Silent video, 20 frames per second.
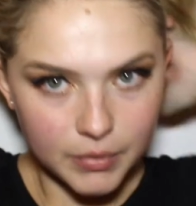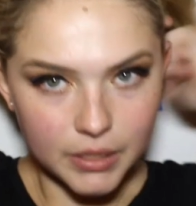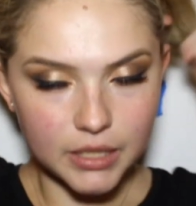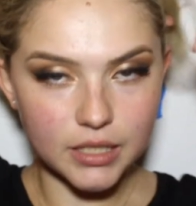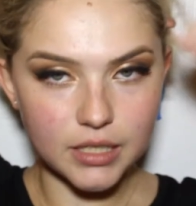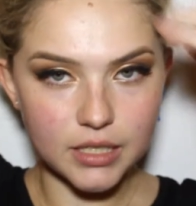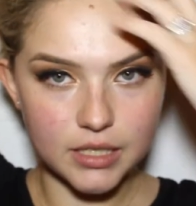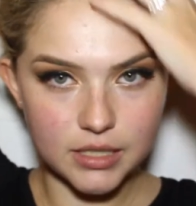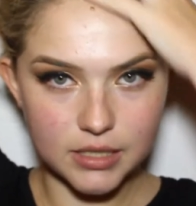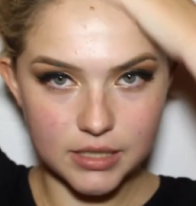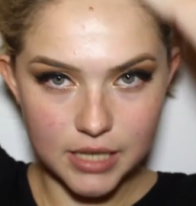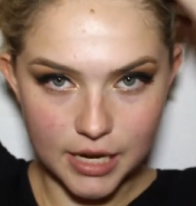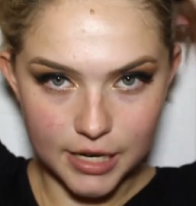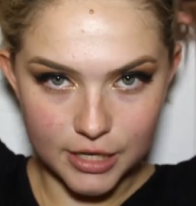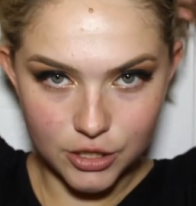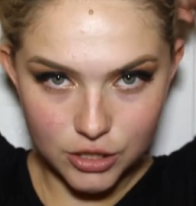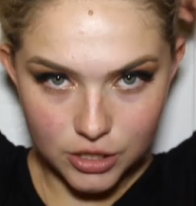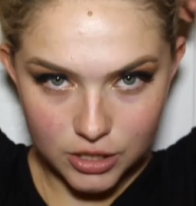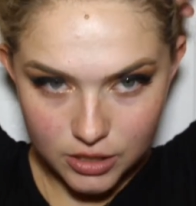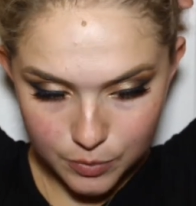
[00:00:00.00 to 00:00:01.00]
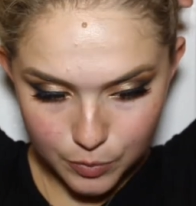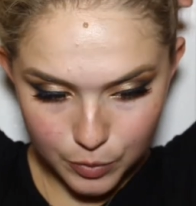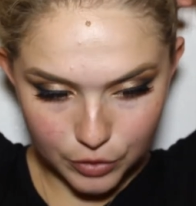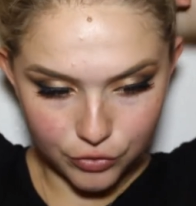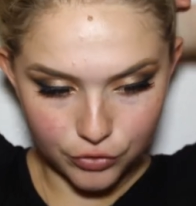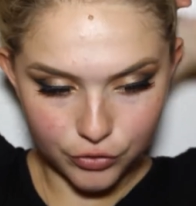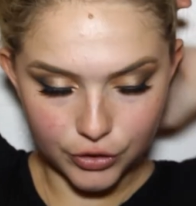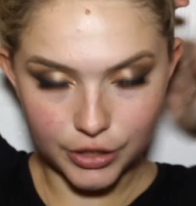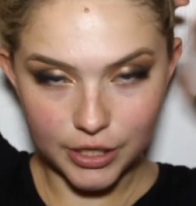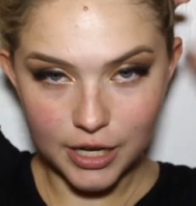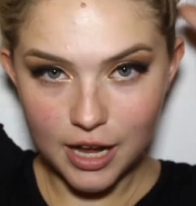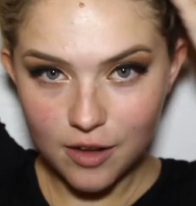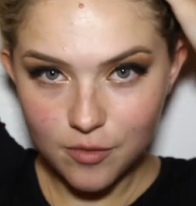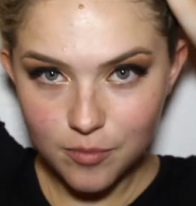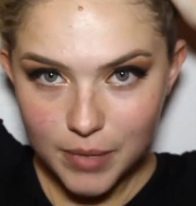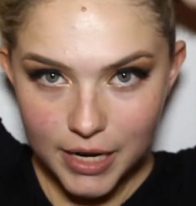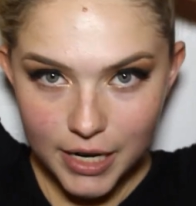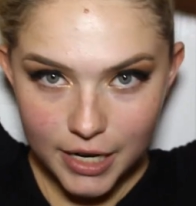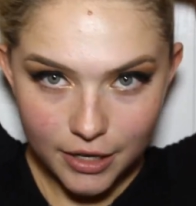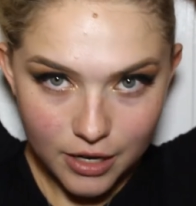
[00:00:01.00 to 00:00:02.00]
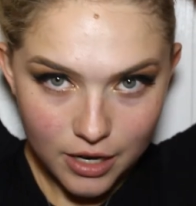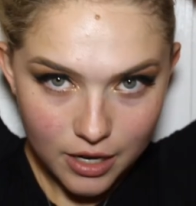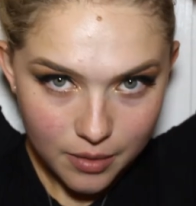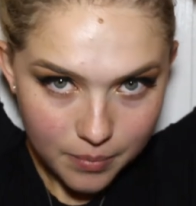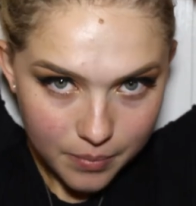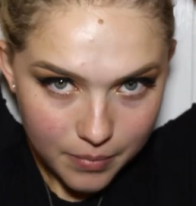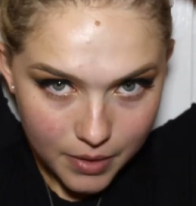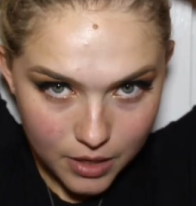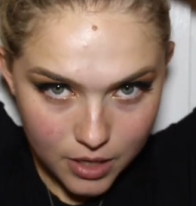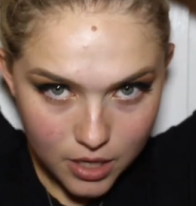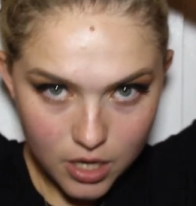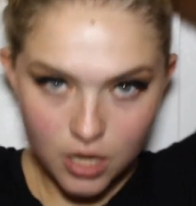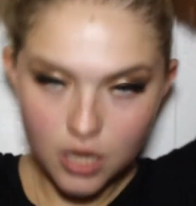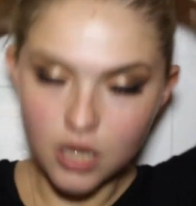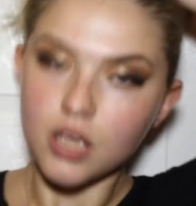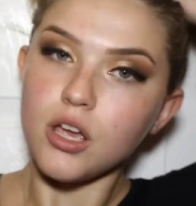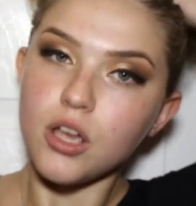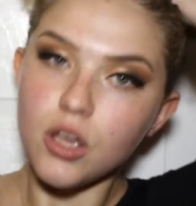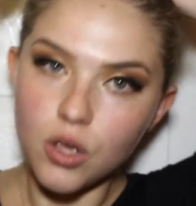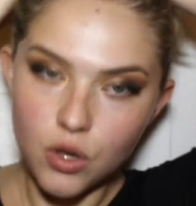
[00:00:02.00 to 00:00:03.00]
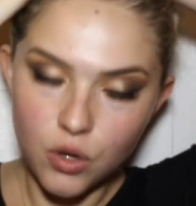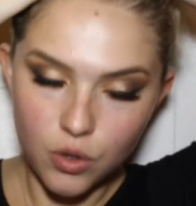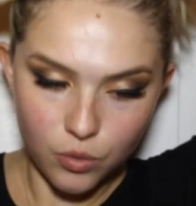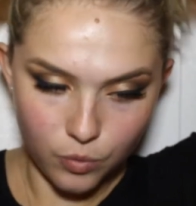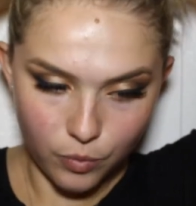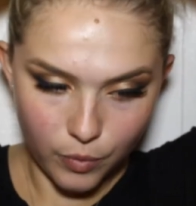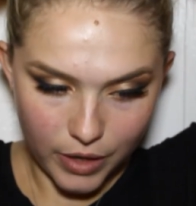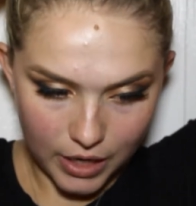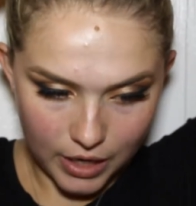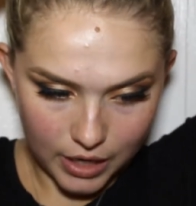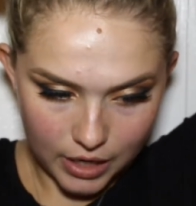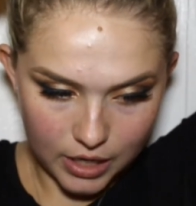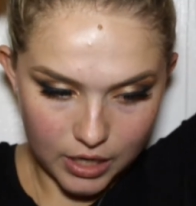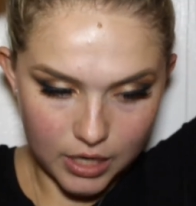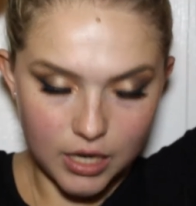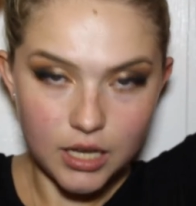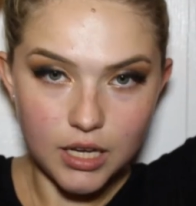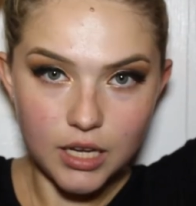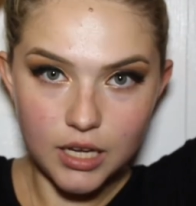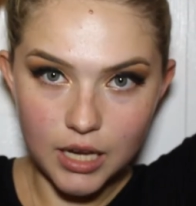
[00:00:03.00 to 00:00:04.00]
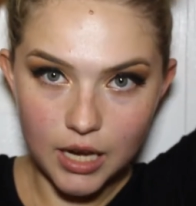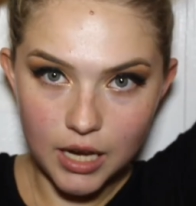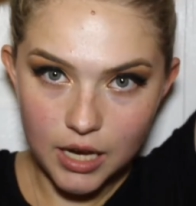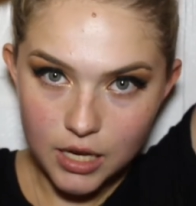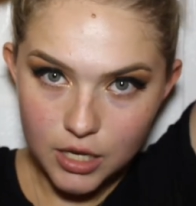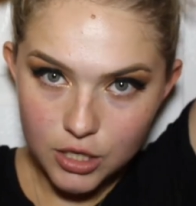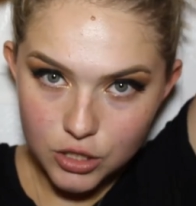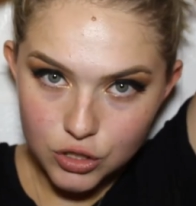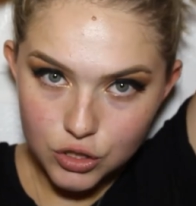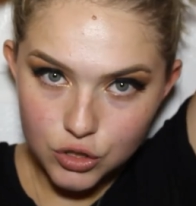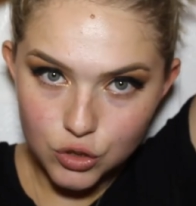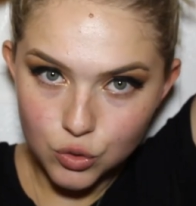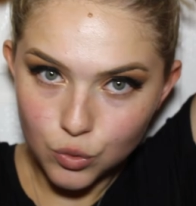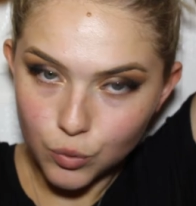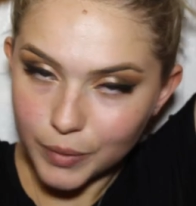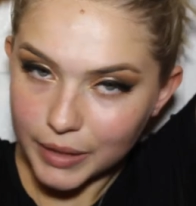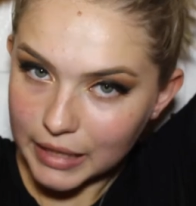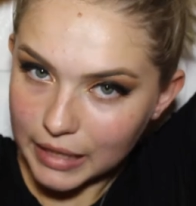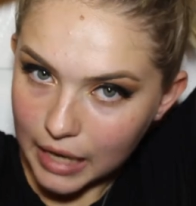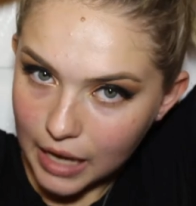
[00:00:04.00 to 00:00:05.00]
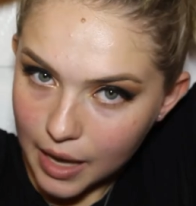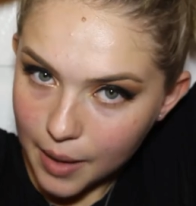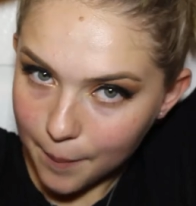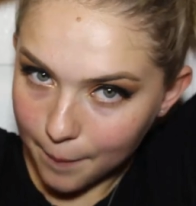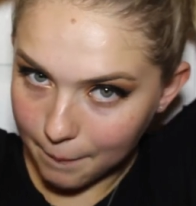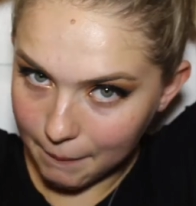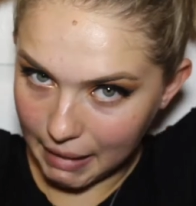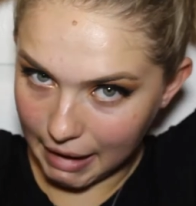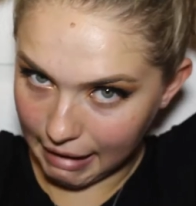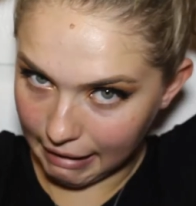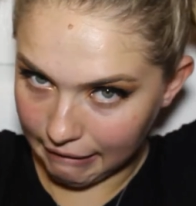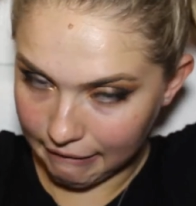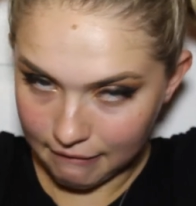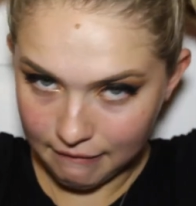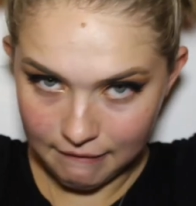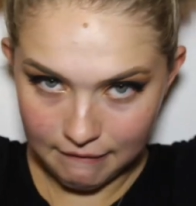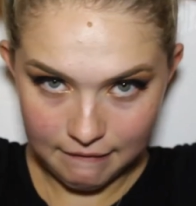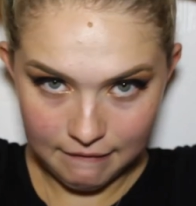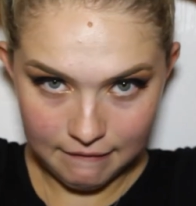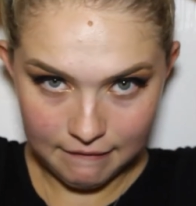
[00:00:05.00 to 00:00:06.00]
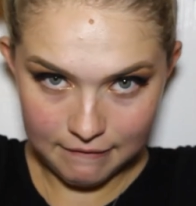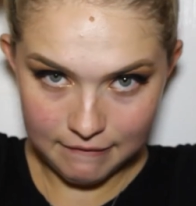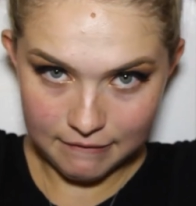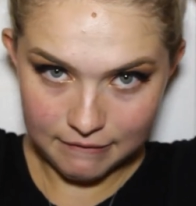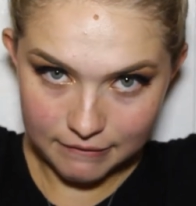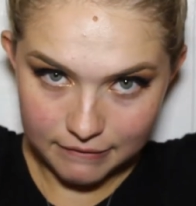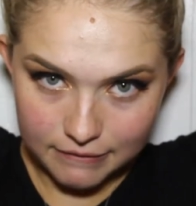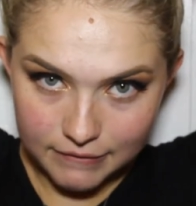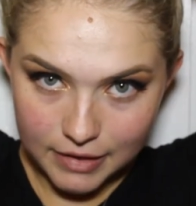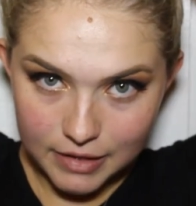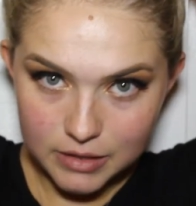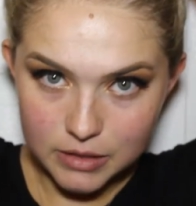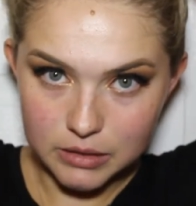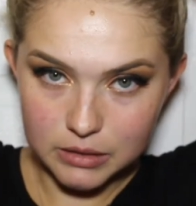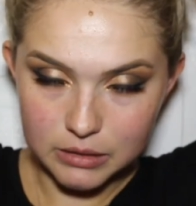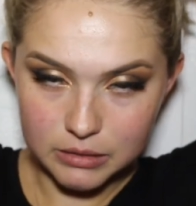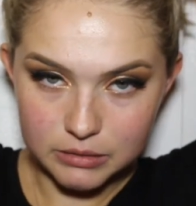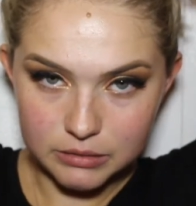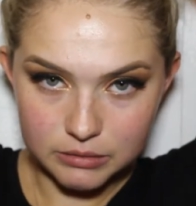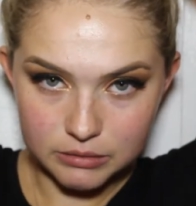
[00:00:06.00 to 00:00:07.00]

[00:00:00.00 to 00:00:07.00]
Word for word: because I just prefer to have my hair up when doing that this.